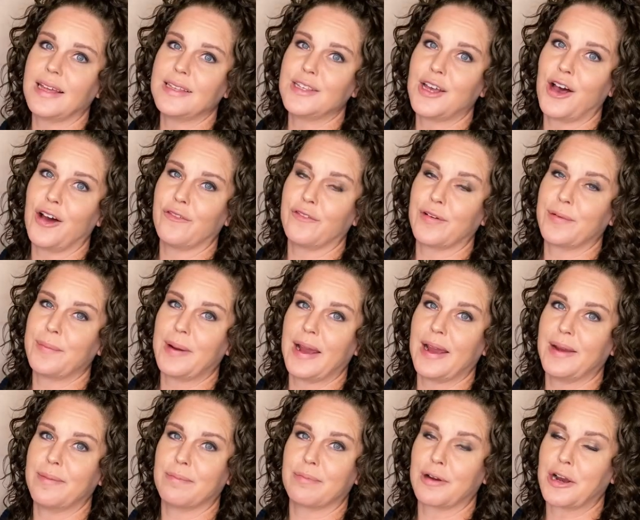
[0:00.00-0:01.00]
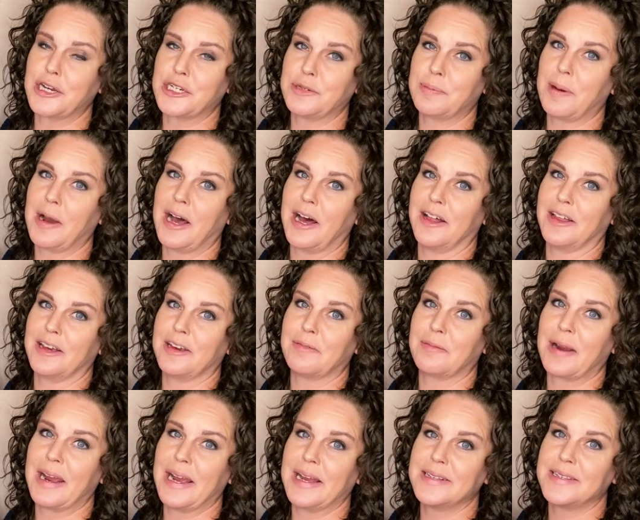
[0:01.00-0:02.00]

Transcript: all for my brush poly rant